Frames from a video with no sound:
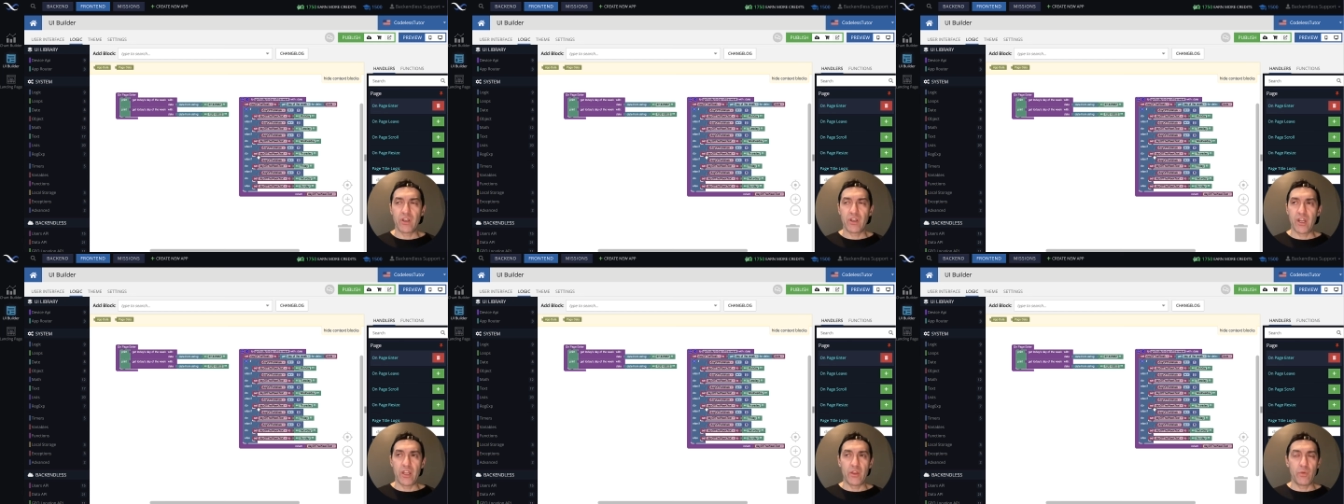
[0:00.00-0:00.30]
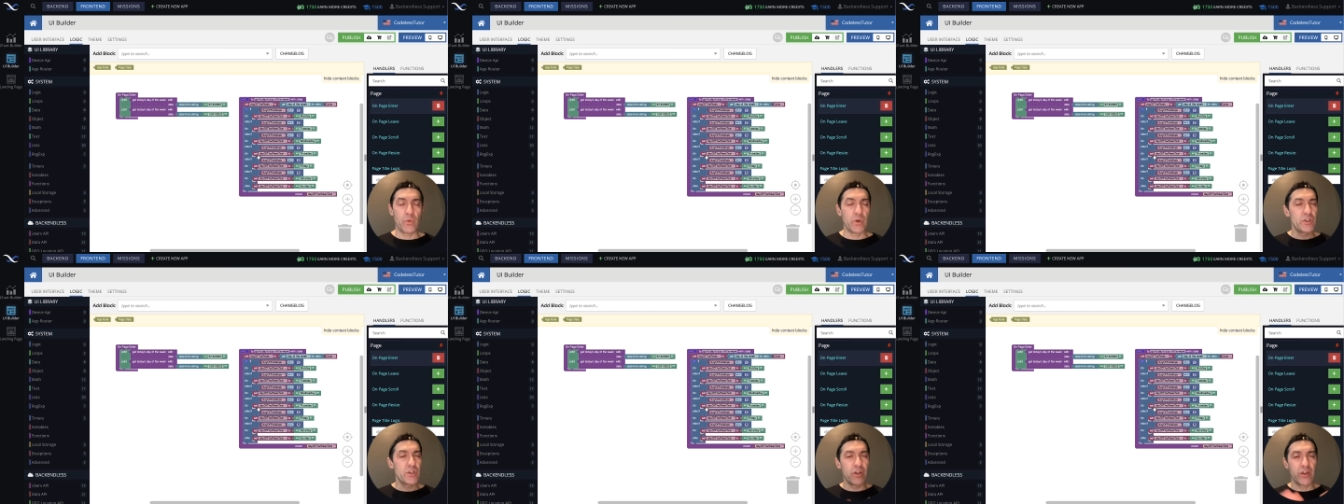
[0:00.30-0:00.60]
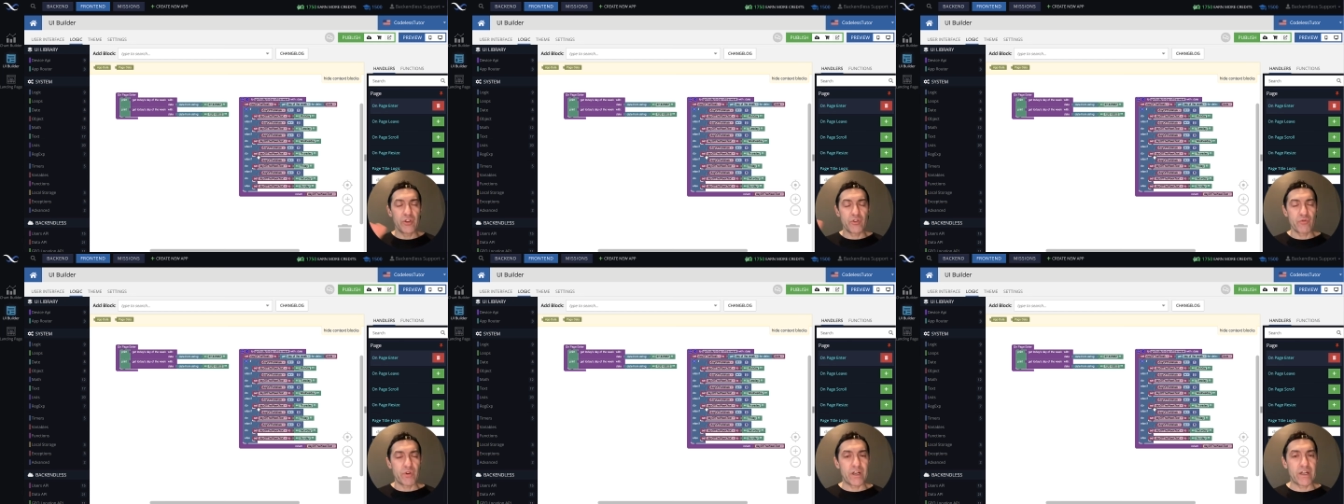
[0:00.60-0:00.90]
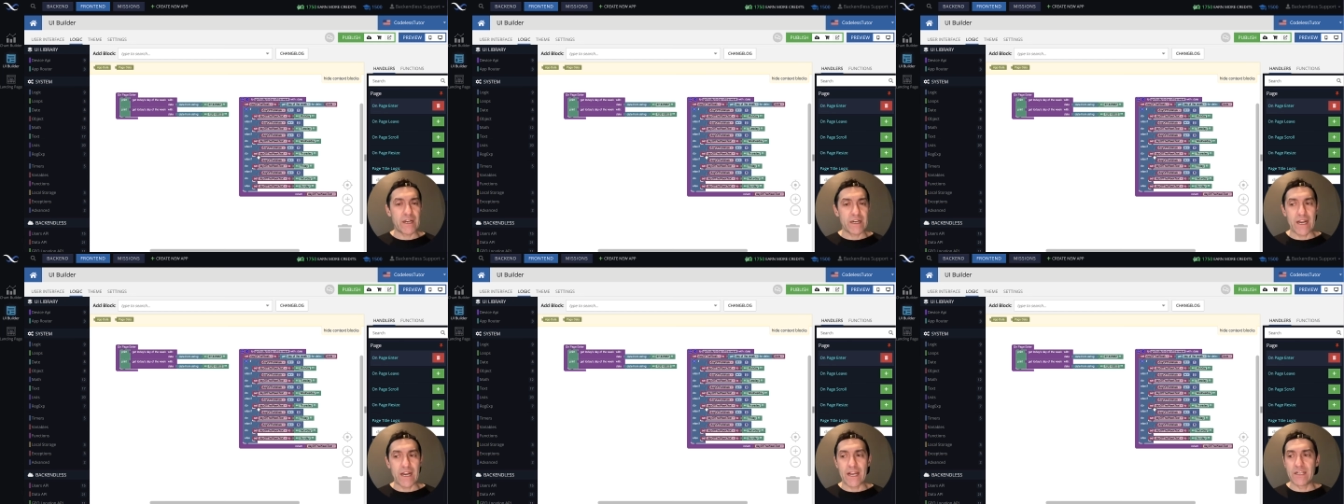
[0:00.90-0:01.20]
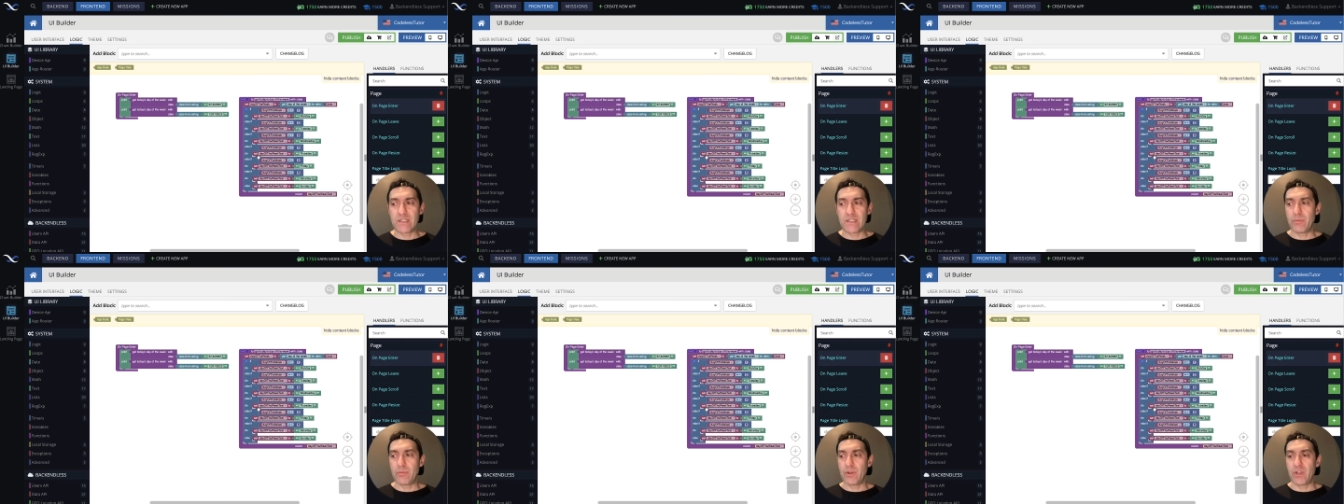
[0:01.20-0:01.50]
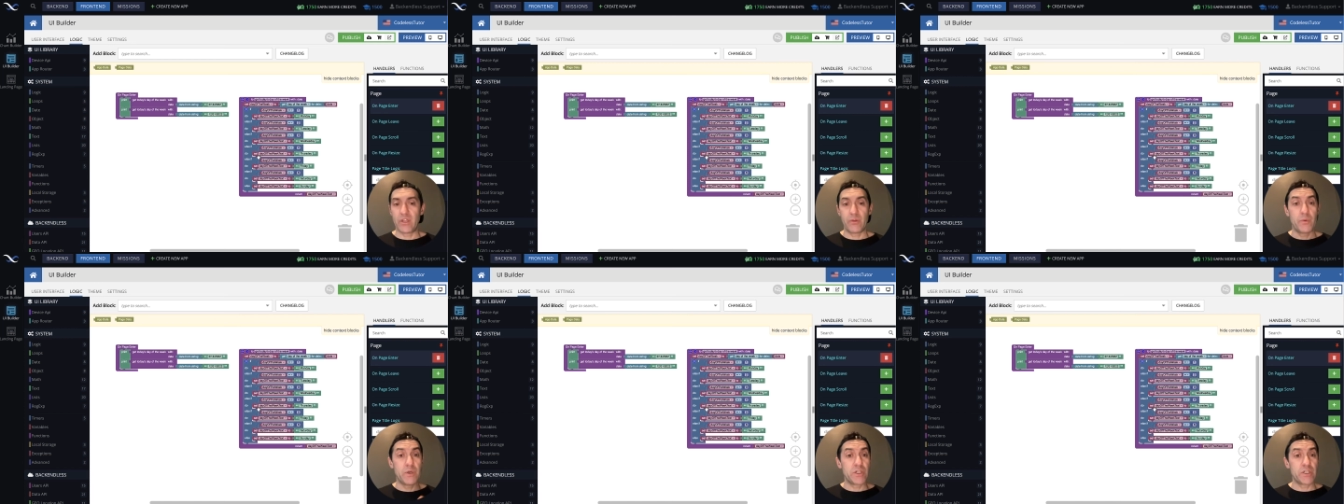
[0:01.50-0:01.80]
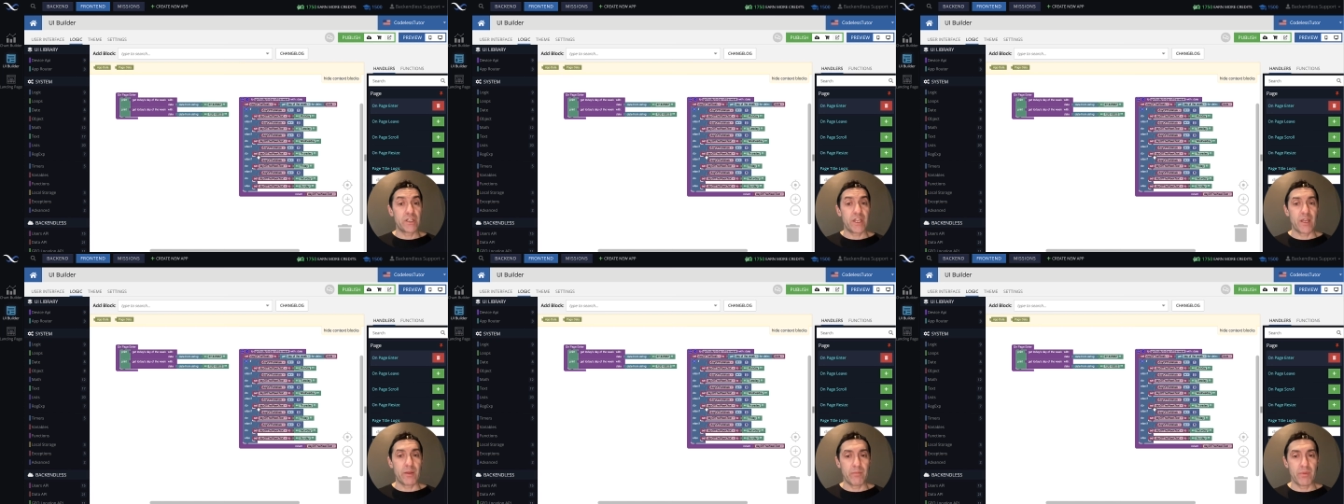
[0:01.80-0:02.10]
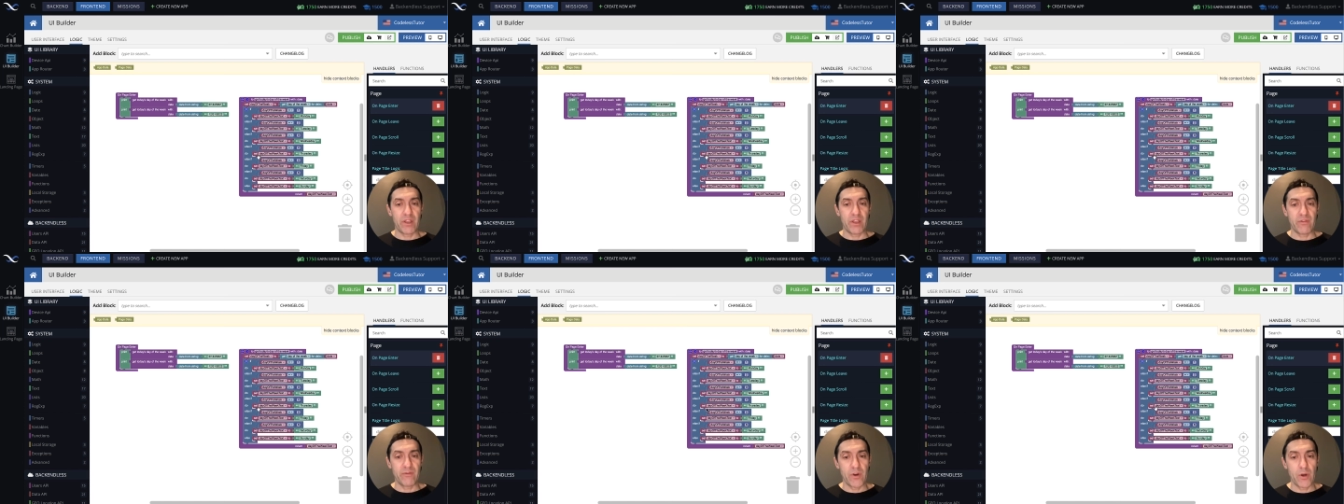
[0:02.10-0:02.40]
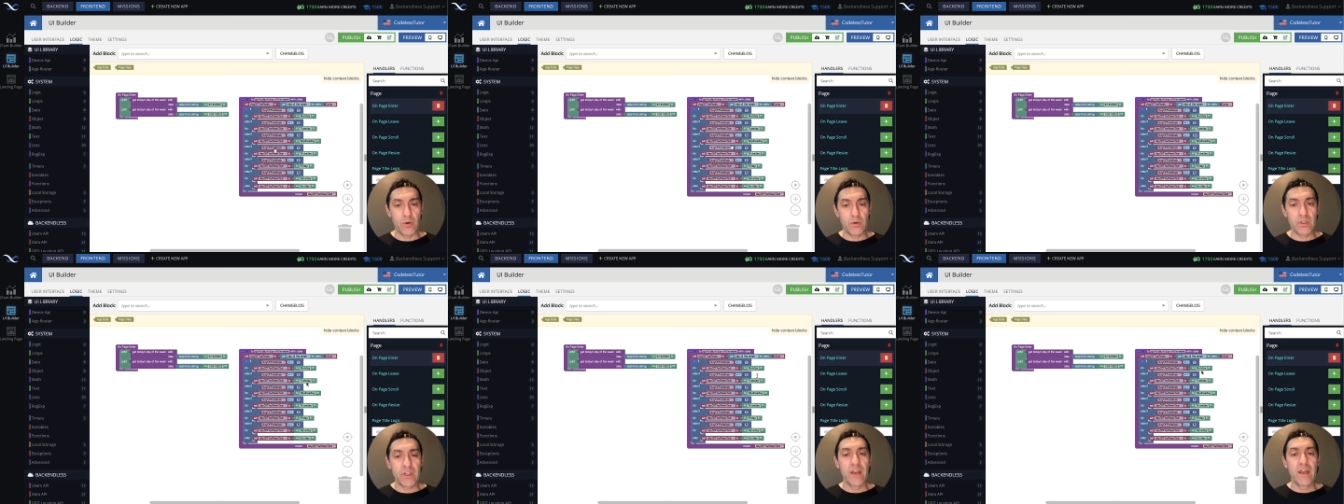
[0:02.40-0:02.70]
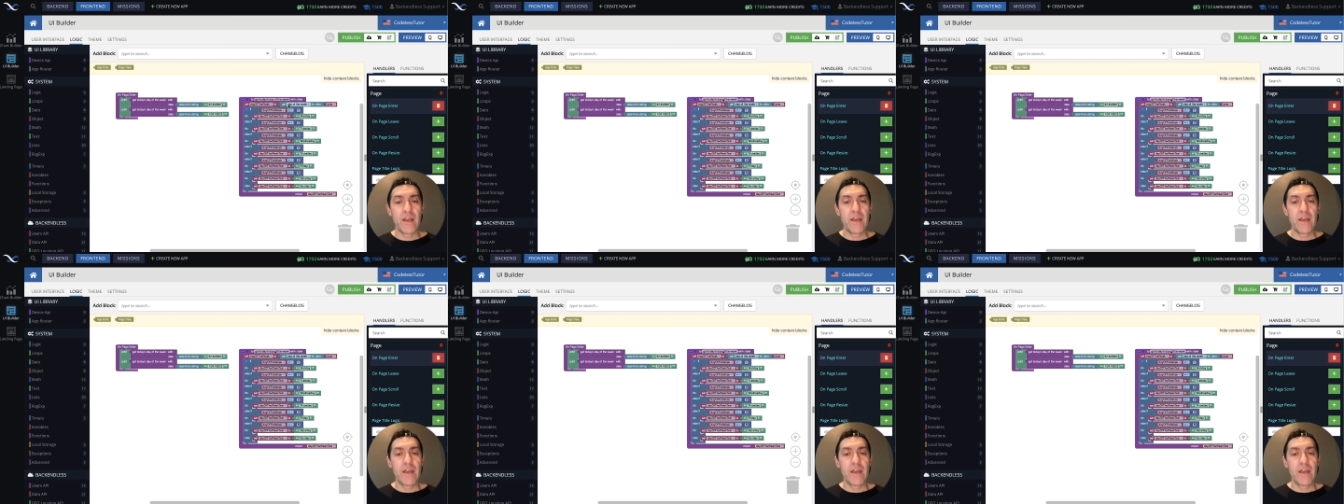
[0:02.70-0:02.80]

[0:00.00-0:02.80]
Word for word: in which it is recognizable, in which it can be invoked,